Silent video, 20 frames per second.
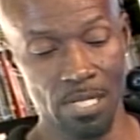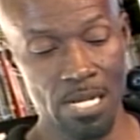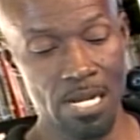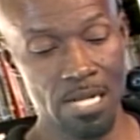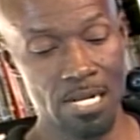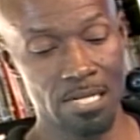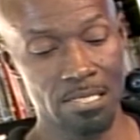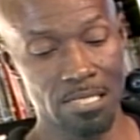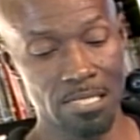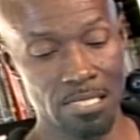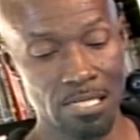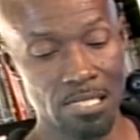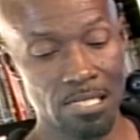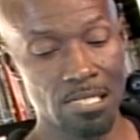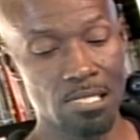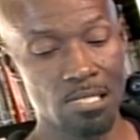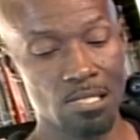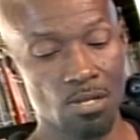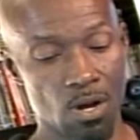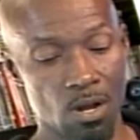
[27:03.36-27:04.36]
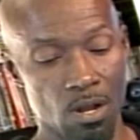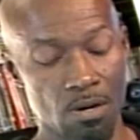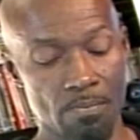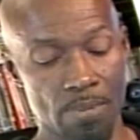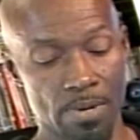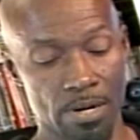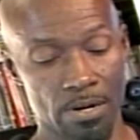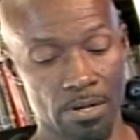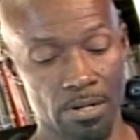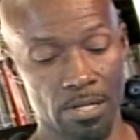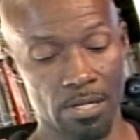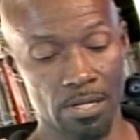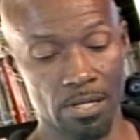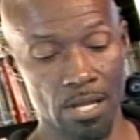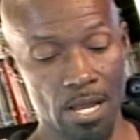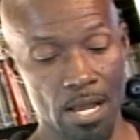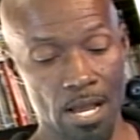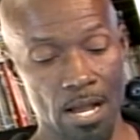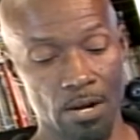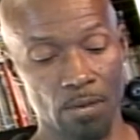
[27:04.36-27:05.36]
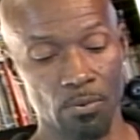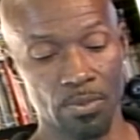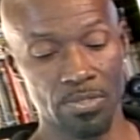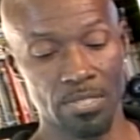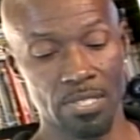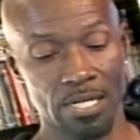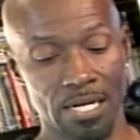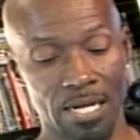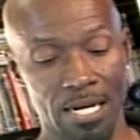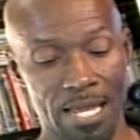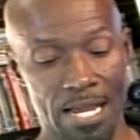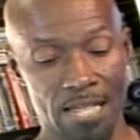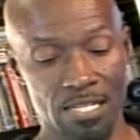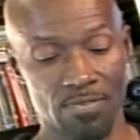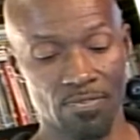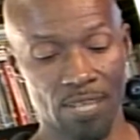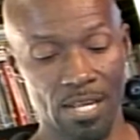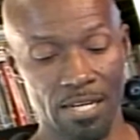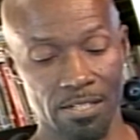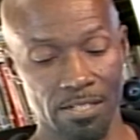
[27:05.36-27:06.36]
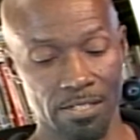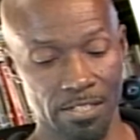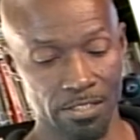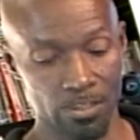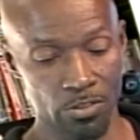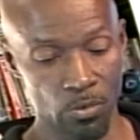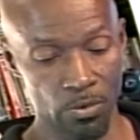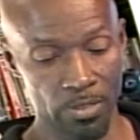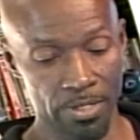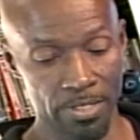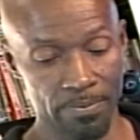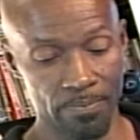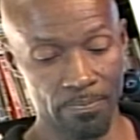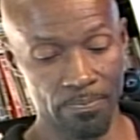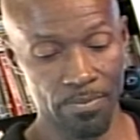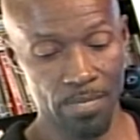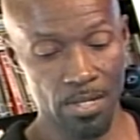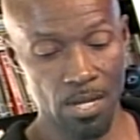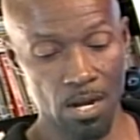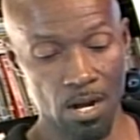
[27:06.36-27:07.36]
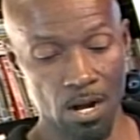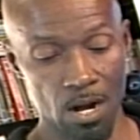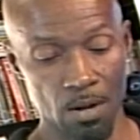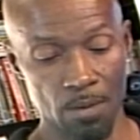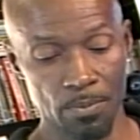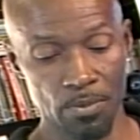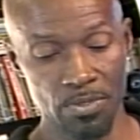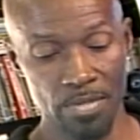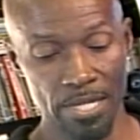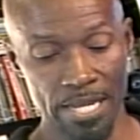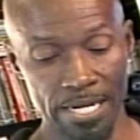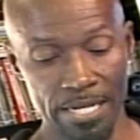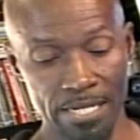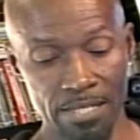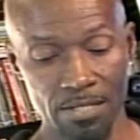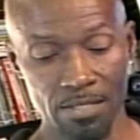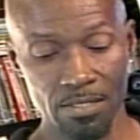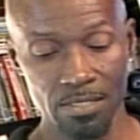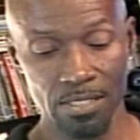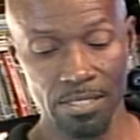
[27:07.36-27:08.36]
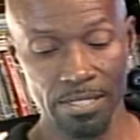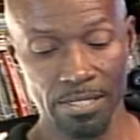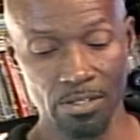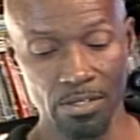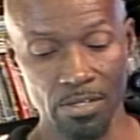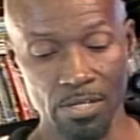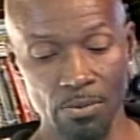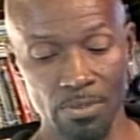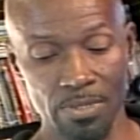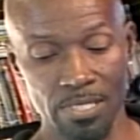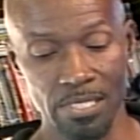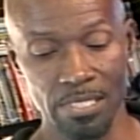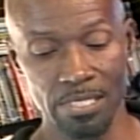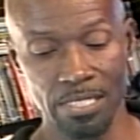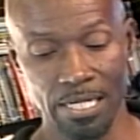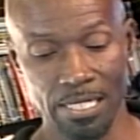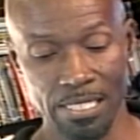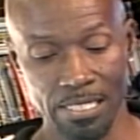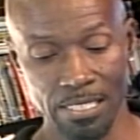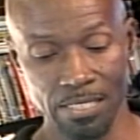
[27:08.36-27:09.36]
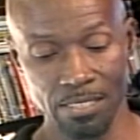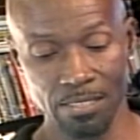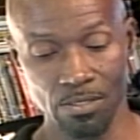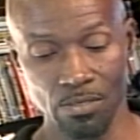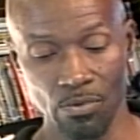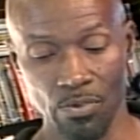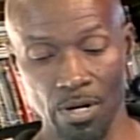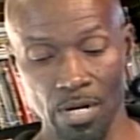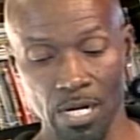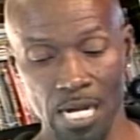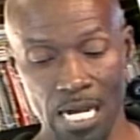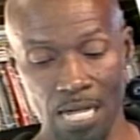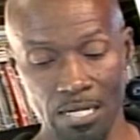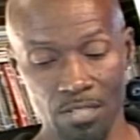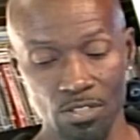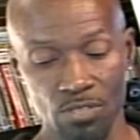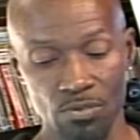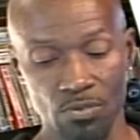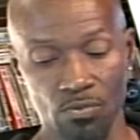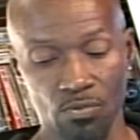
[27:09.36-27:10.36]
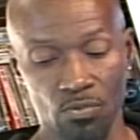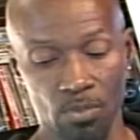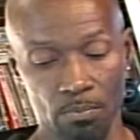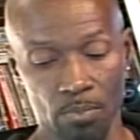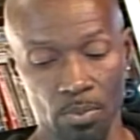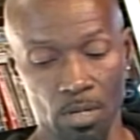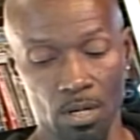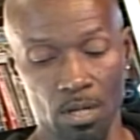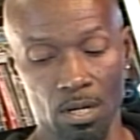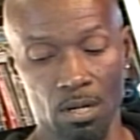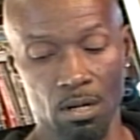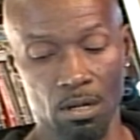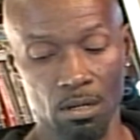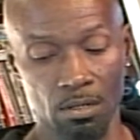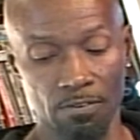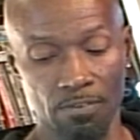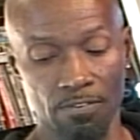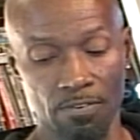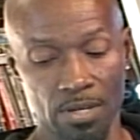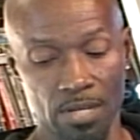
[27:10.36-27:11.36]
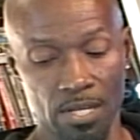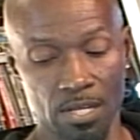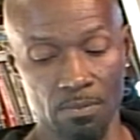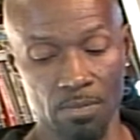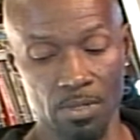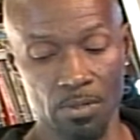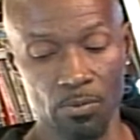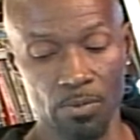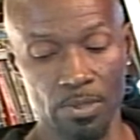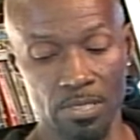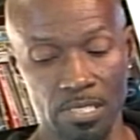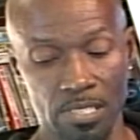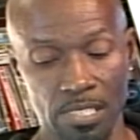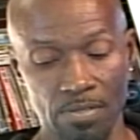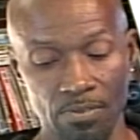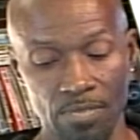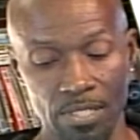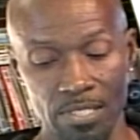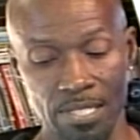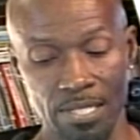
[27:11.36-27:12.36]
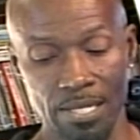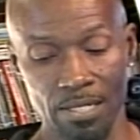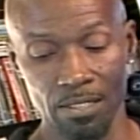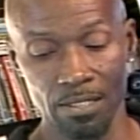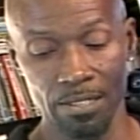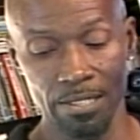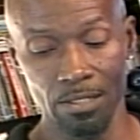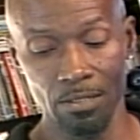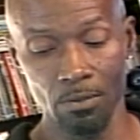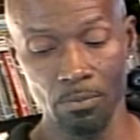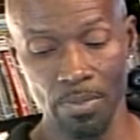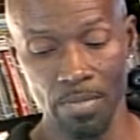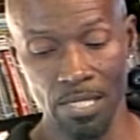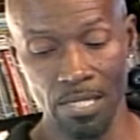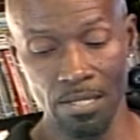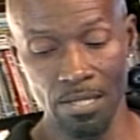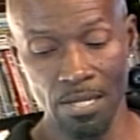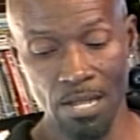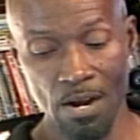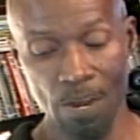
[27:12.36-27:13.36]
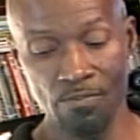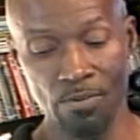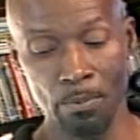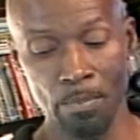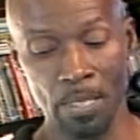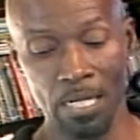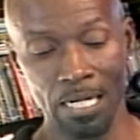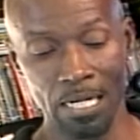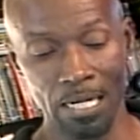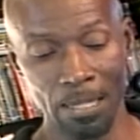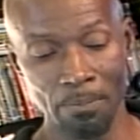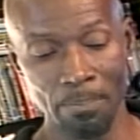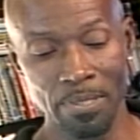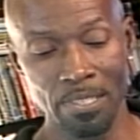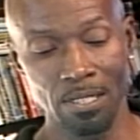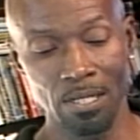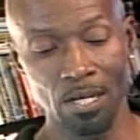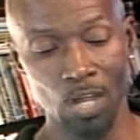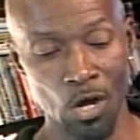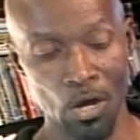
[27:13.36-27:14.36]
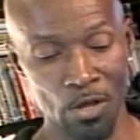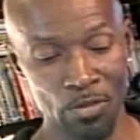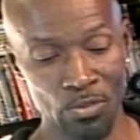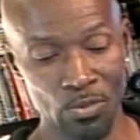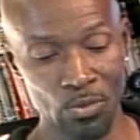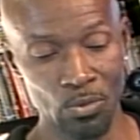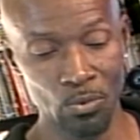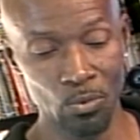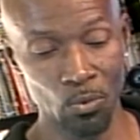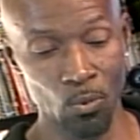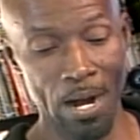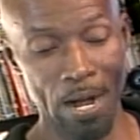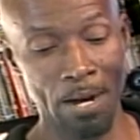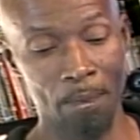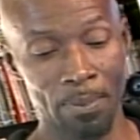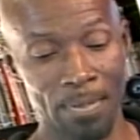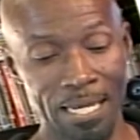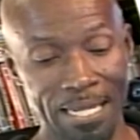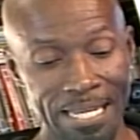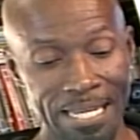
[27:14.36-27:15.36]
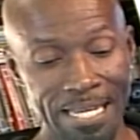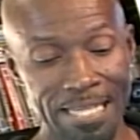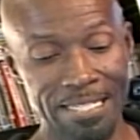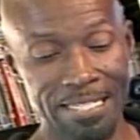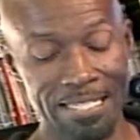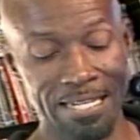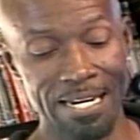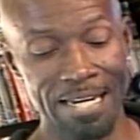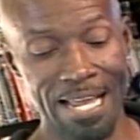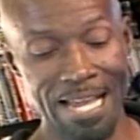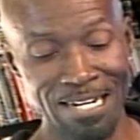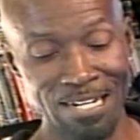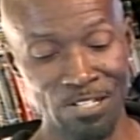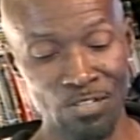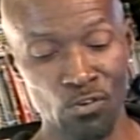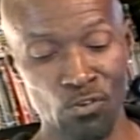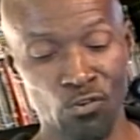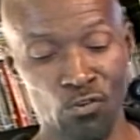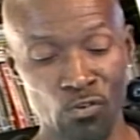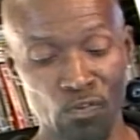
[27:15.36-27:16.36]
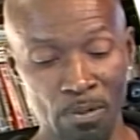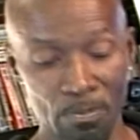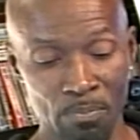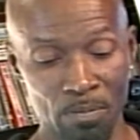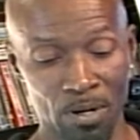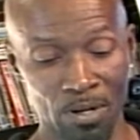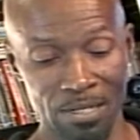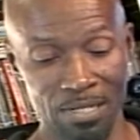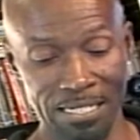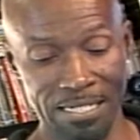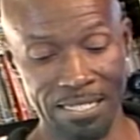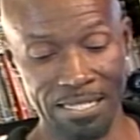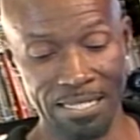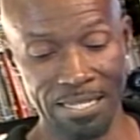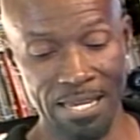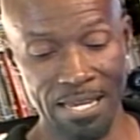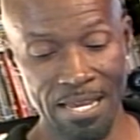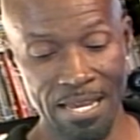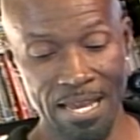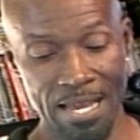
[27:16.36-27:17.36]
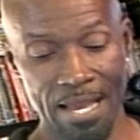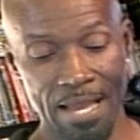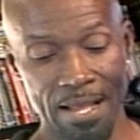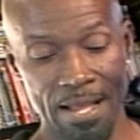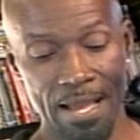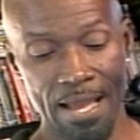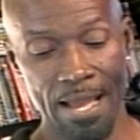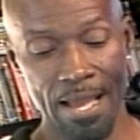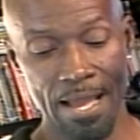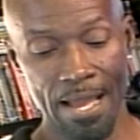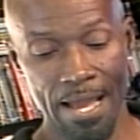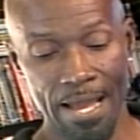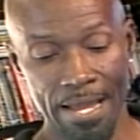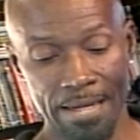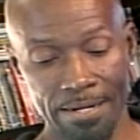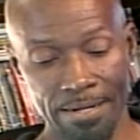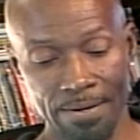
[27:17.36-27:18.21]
Consensus All-American and was the class valedictorian. Almost 80 years later, he was inducted to the College Football Hall of Fame. He received his LLB from Columbia Law School while playing in the National Football League. At